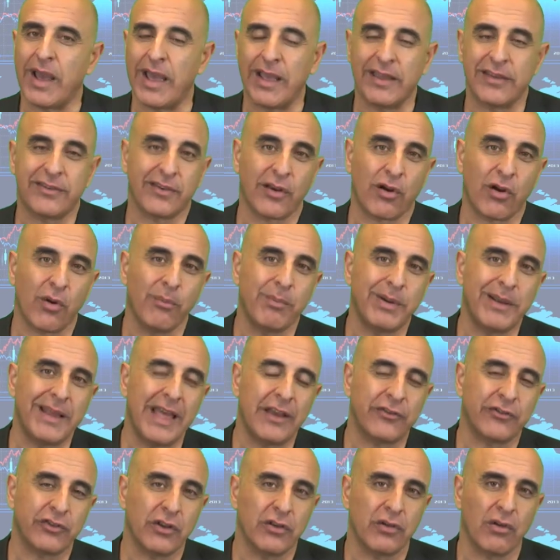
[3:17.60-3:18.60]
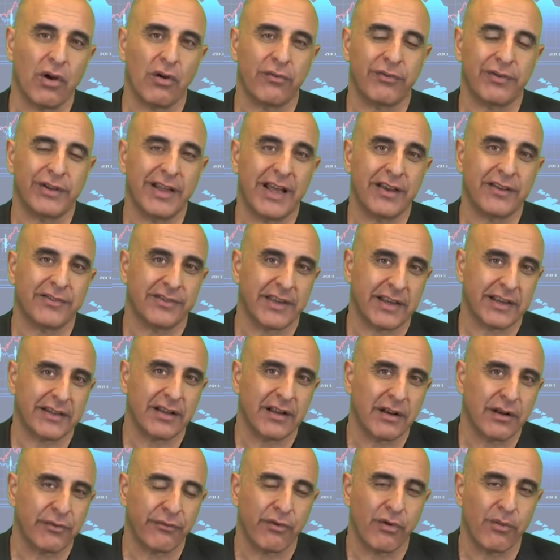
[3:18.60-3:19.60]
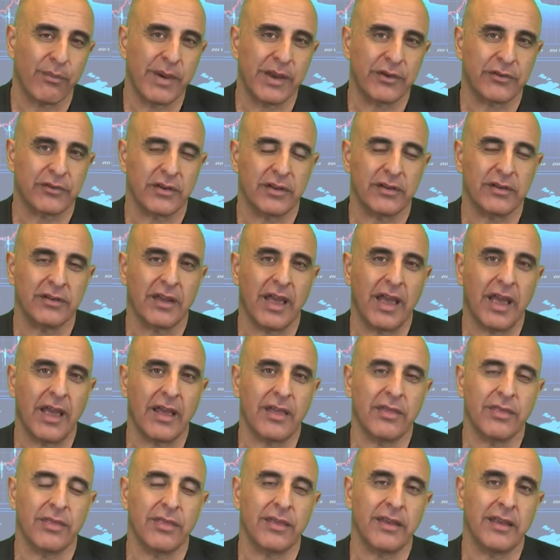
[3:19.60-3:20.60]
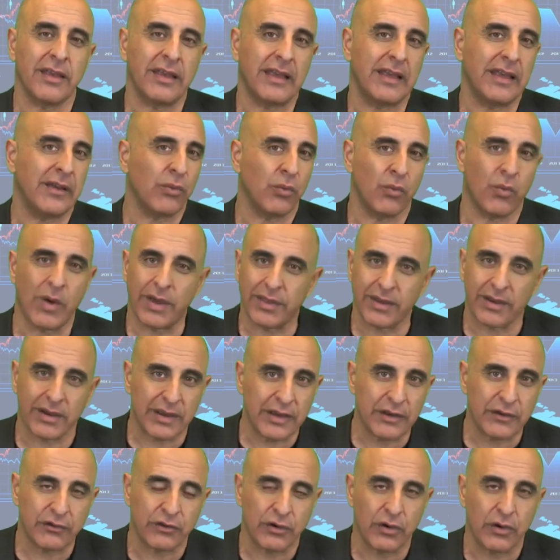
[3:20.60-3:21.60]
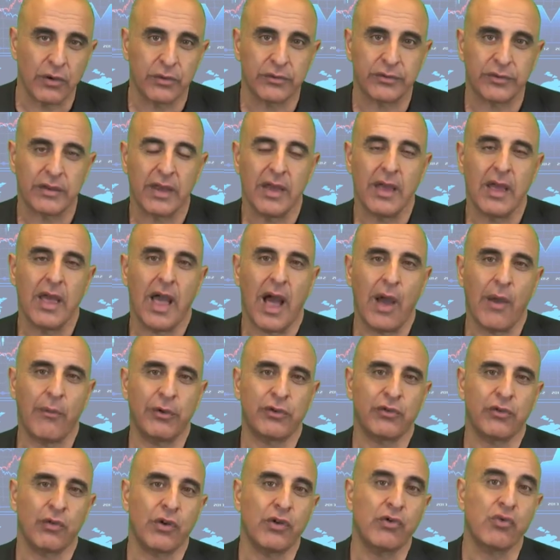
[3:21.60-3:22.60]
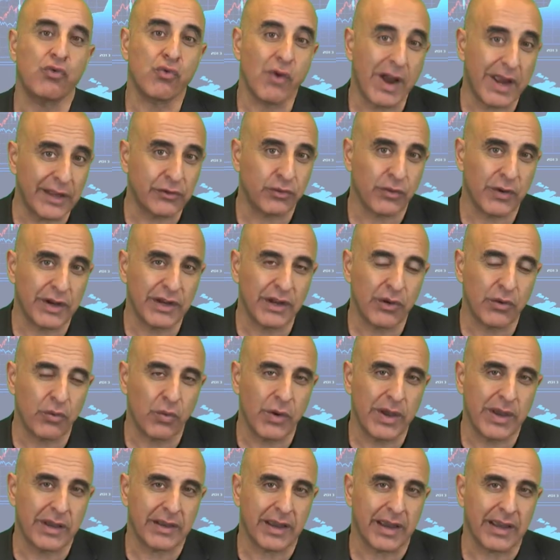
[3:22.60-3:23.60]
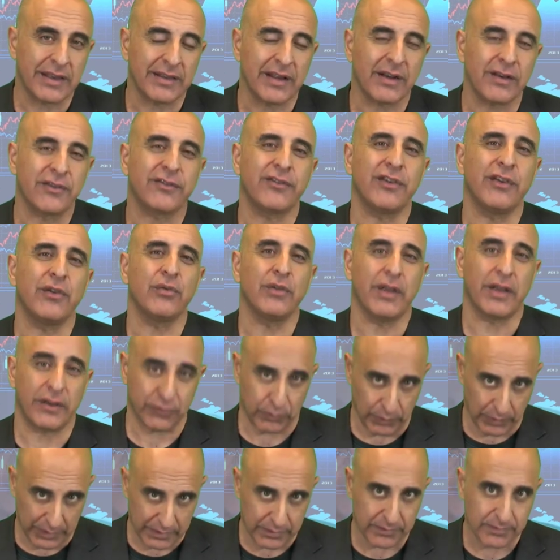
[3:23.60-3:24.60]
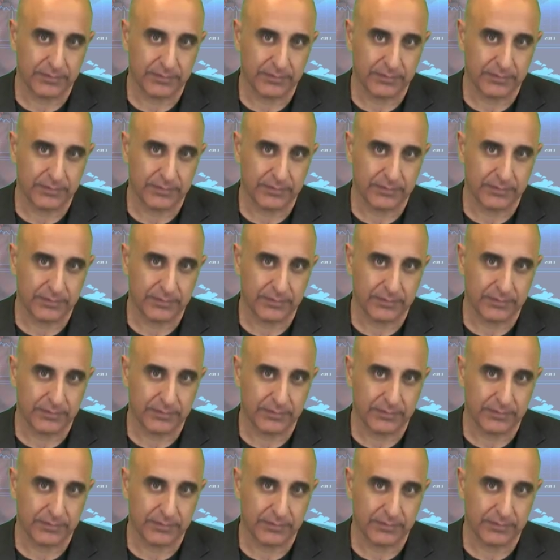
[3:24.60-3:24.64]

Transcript: it's a combination of a nice technical formation and the weather issues. I wish you a great trading week and I'll see you next week.